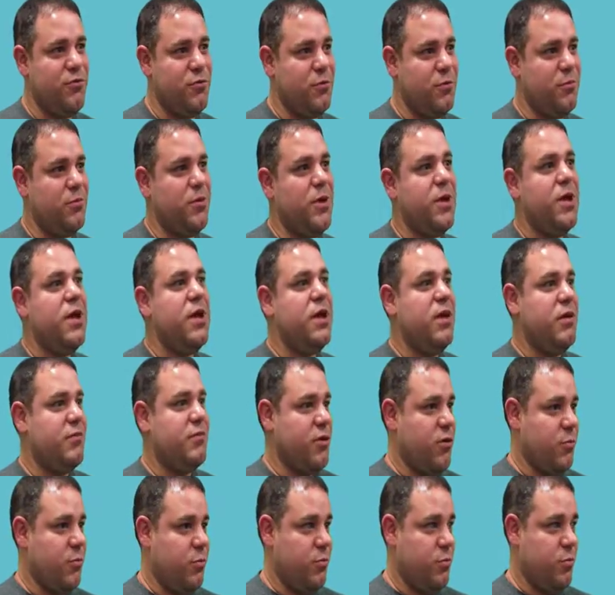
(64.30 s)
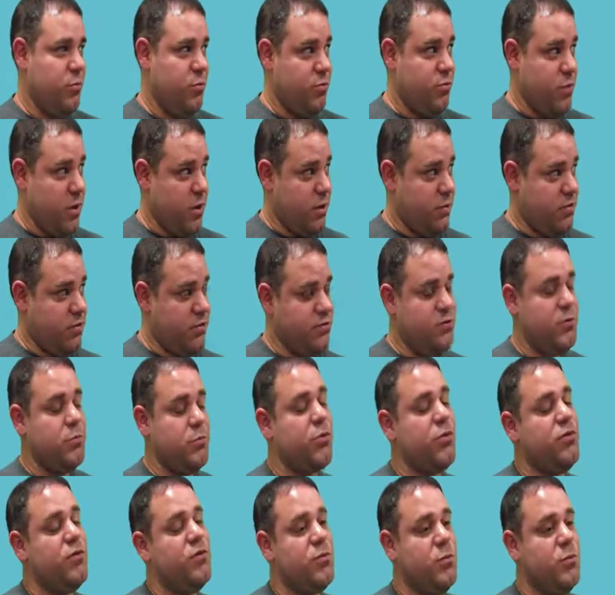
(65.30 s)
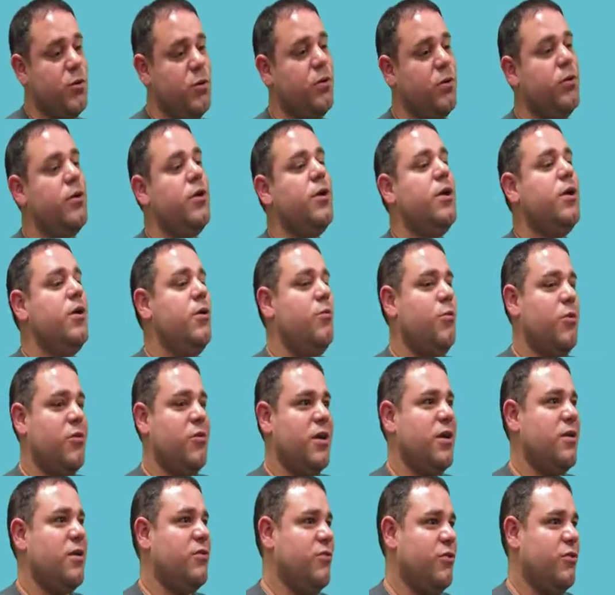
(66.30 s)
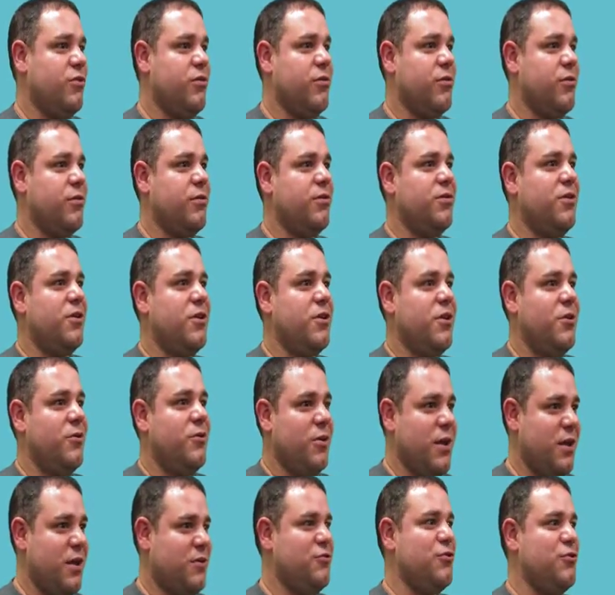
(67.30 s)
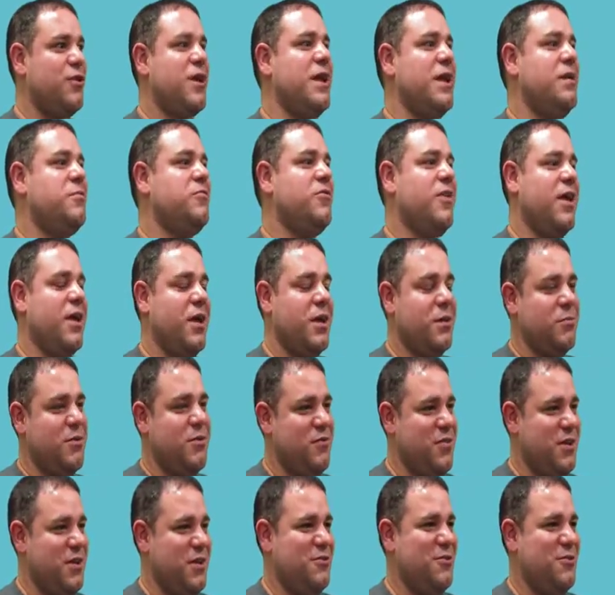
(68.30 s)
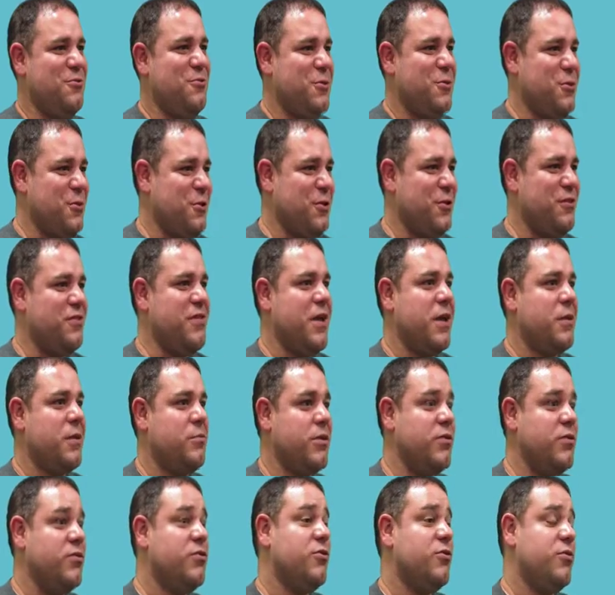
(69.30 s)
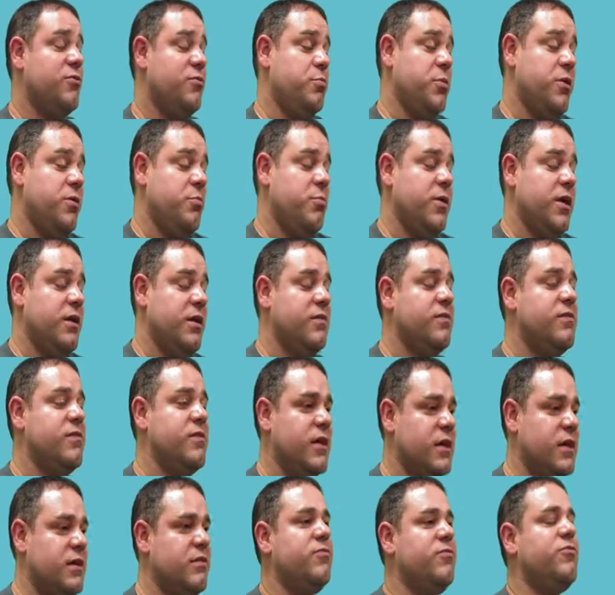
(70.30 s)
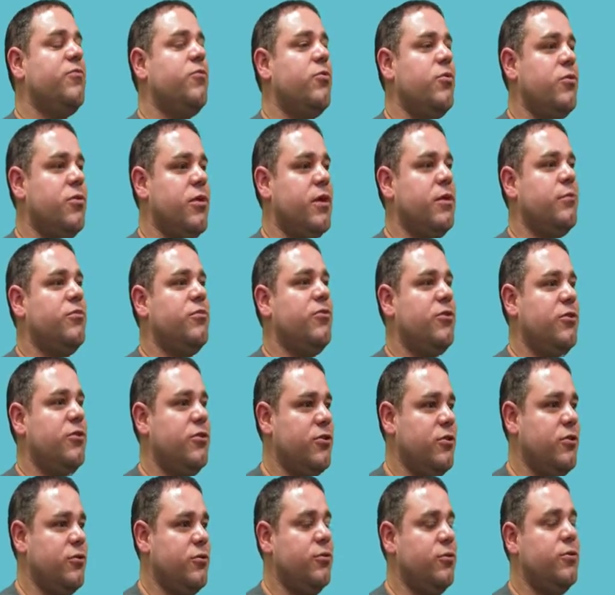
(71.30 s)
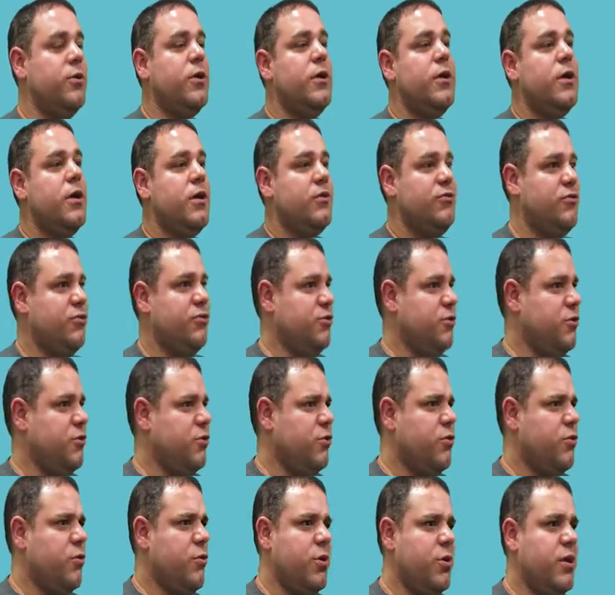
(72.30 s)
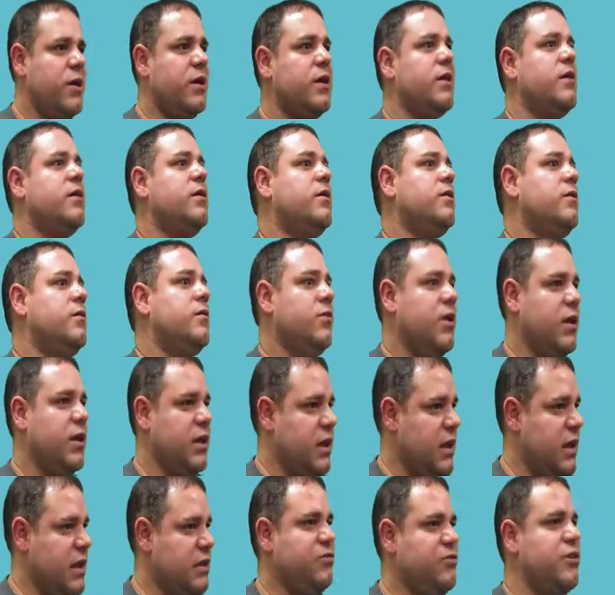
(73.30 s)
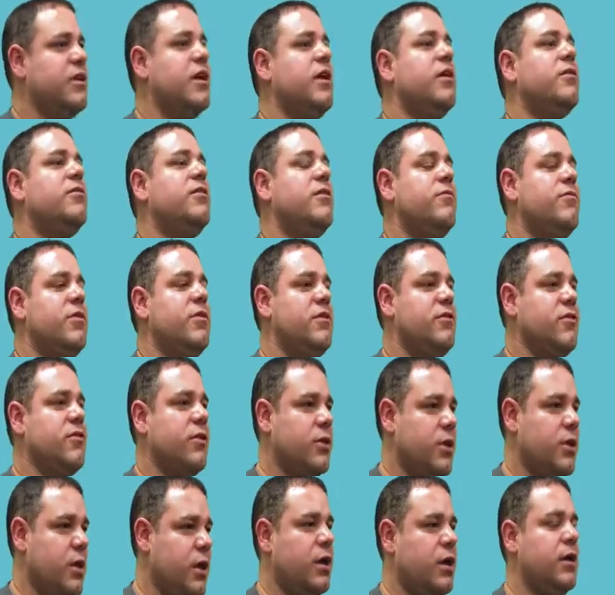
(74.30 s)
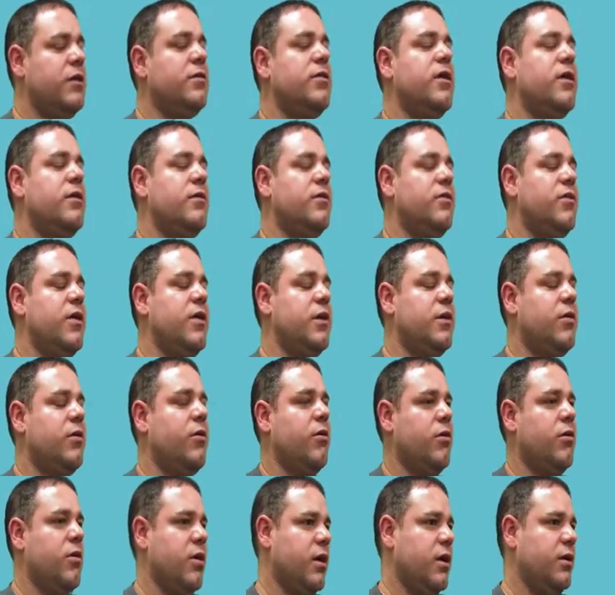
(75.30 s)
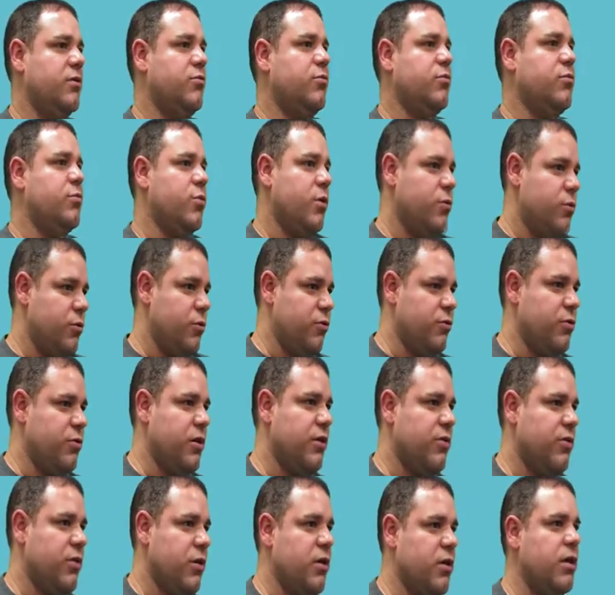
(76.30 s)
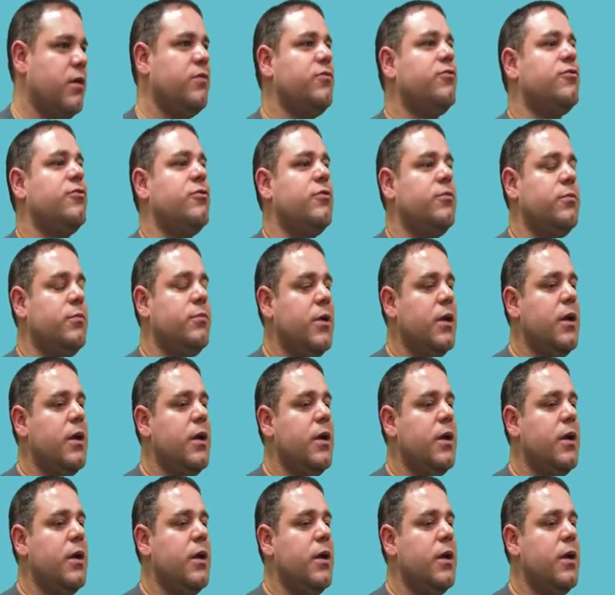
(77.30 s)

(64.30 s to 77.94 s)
from even our assistant principal, where they get to earn extra game time if they do little assignments. So it's been a big incentive for them to do just little quick engaging activities online that are aligned with what we're doing in the classroom.